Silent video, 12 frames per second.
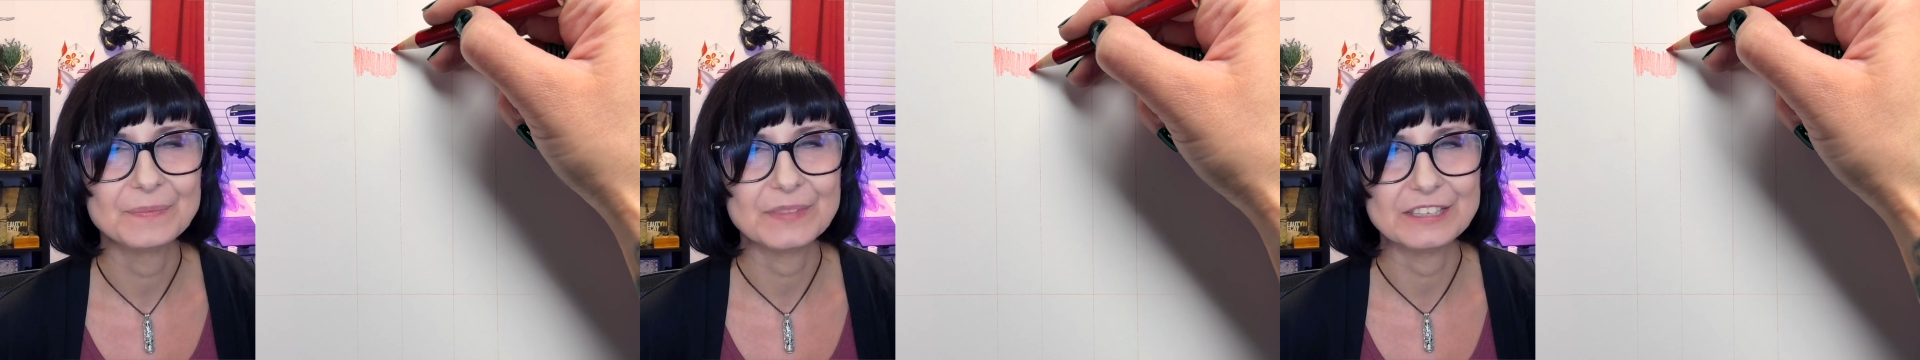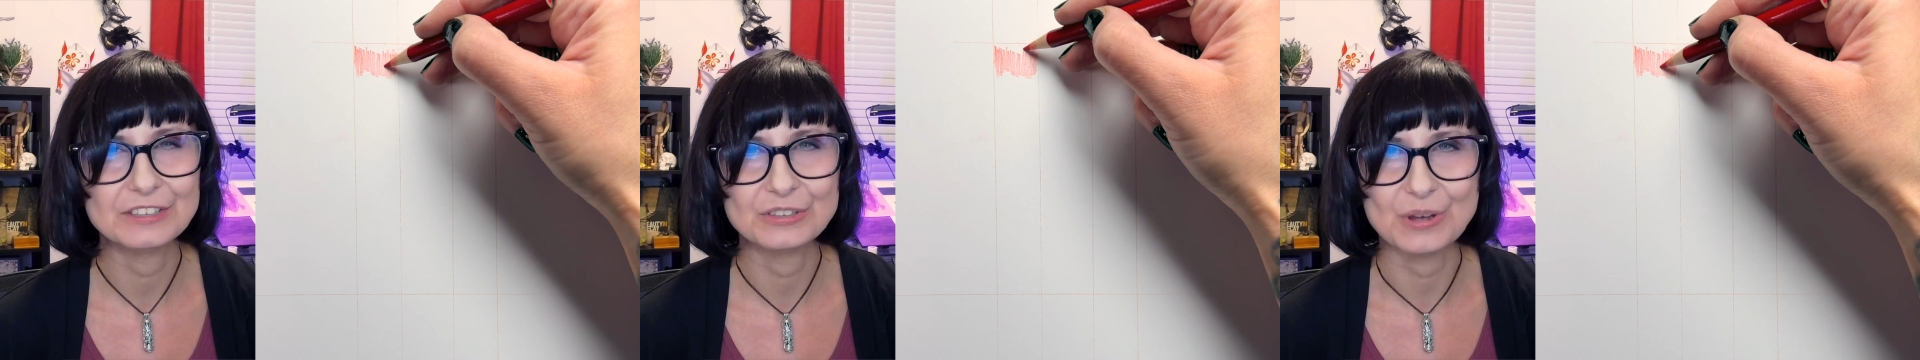
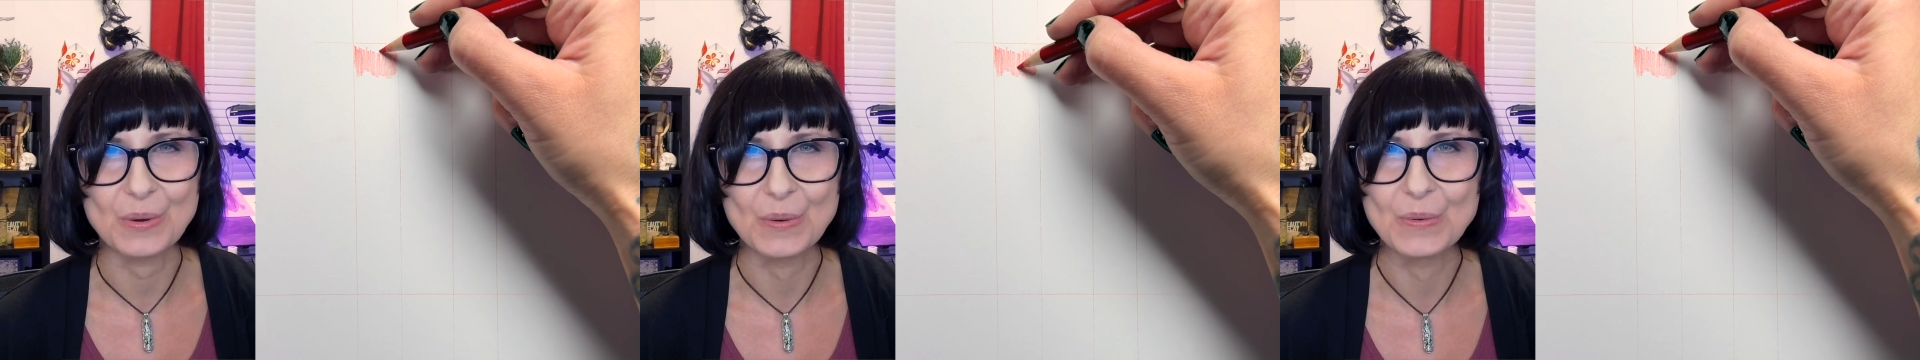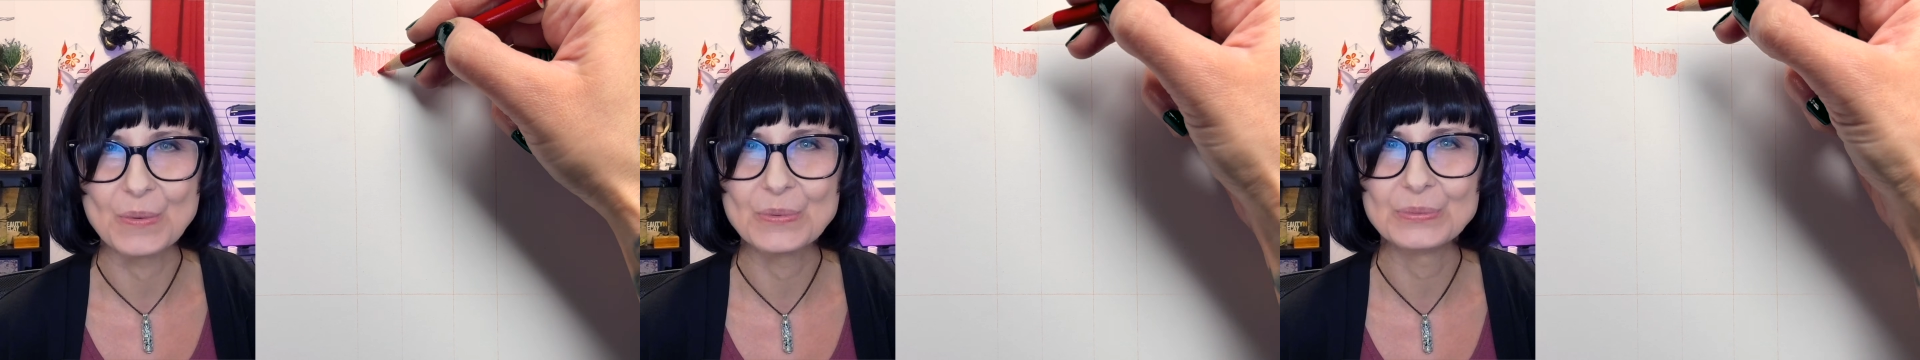This is
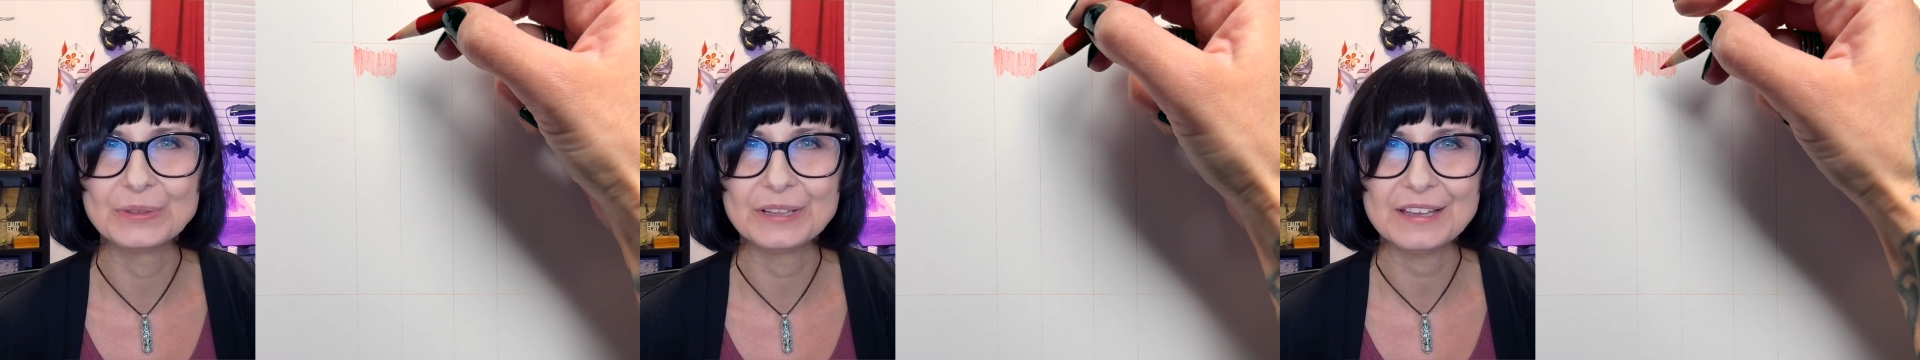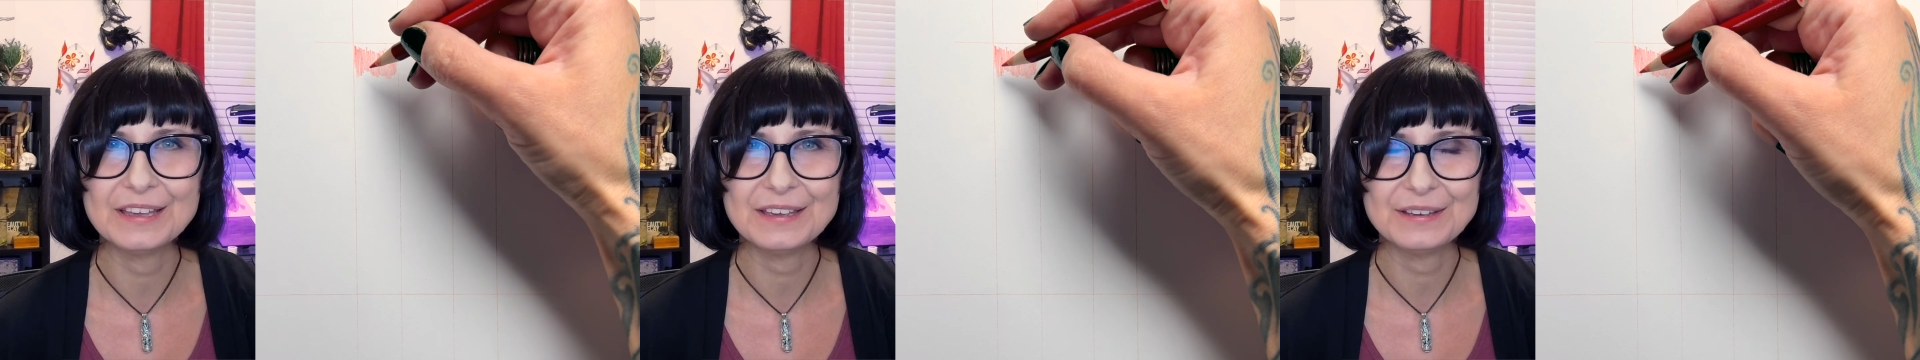
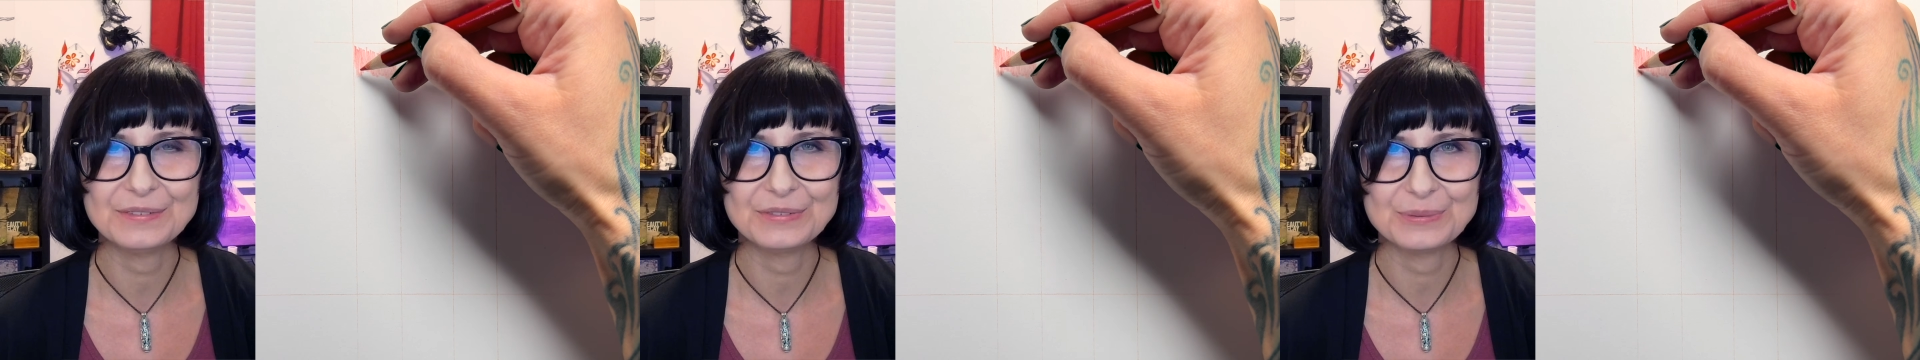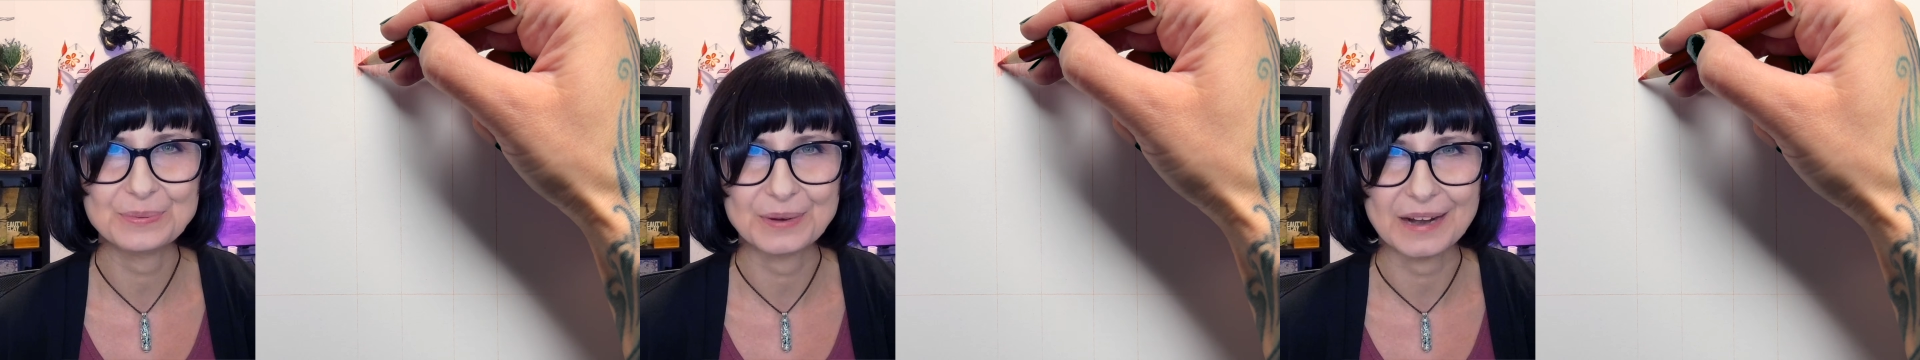only
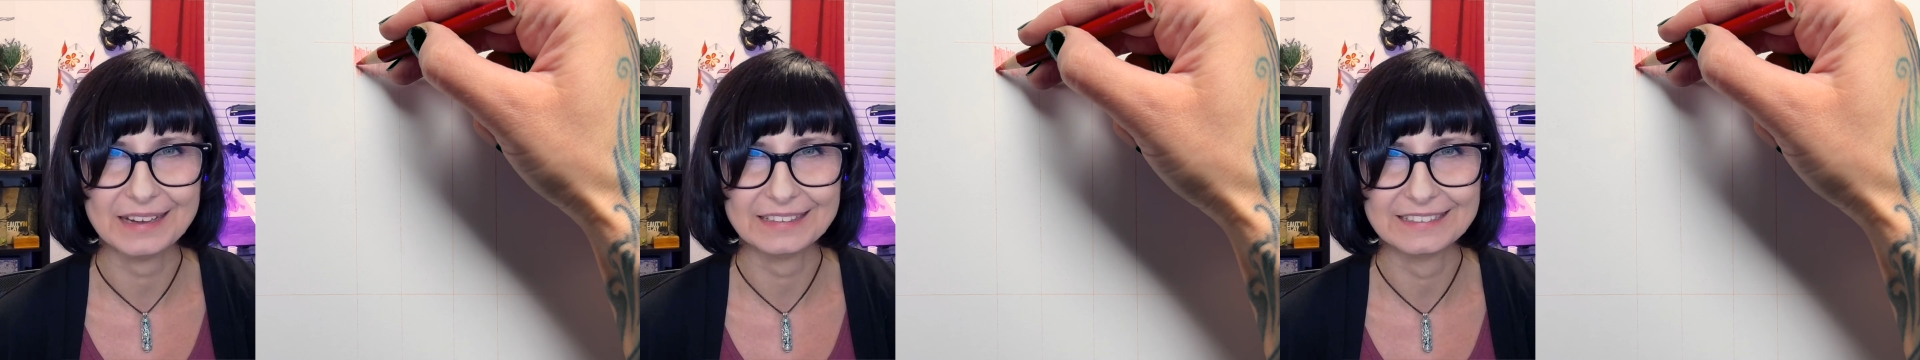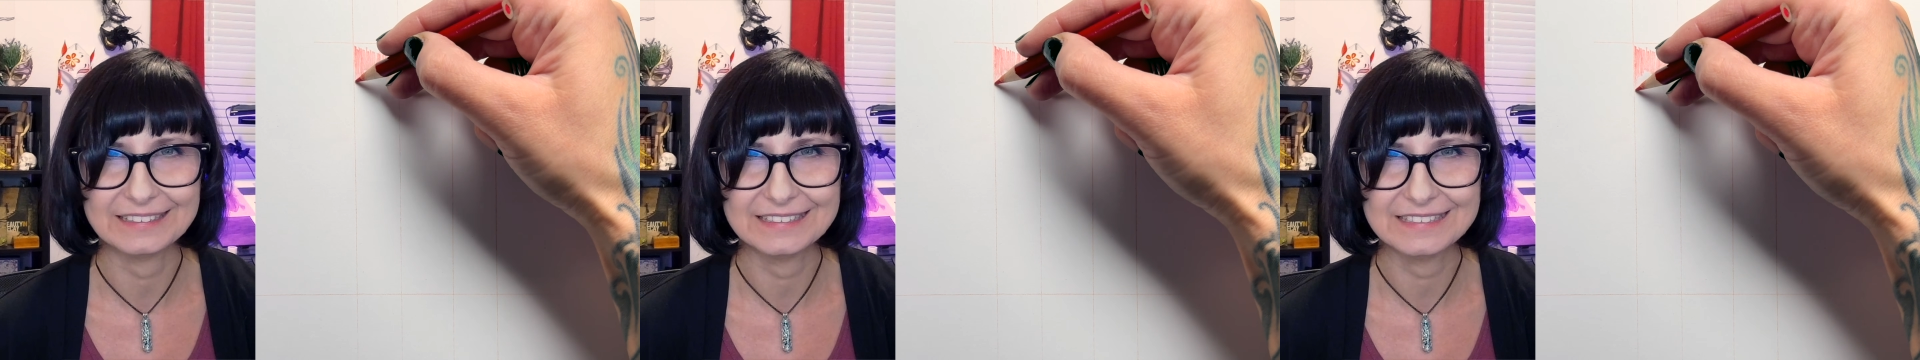for
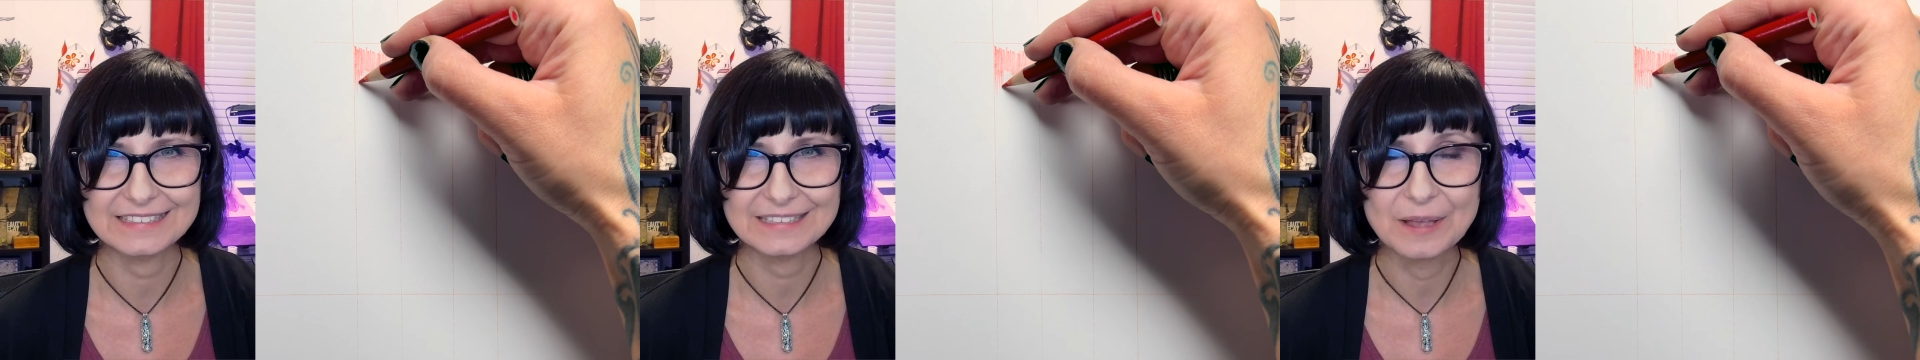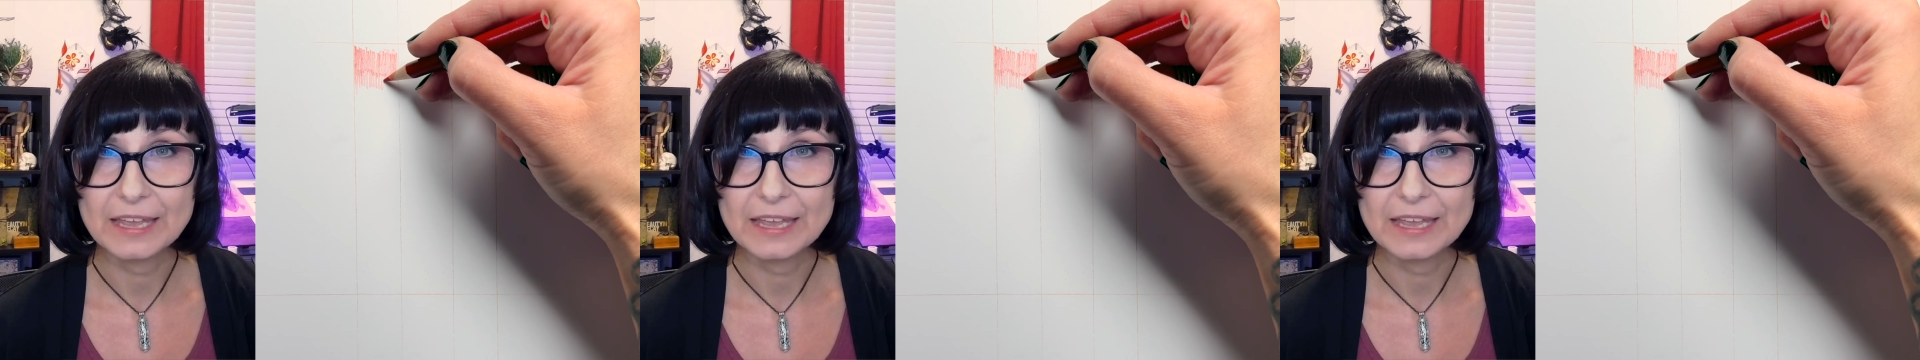practice.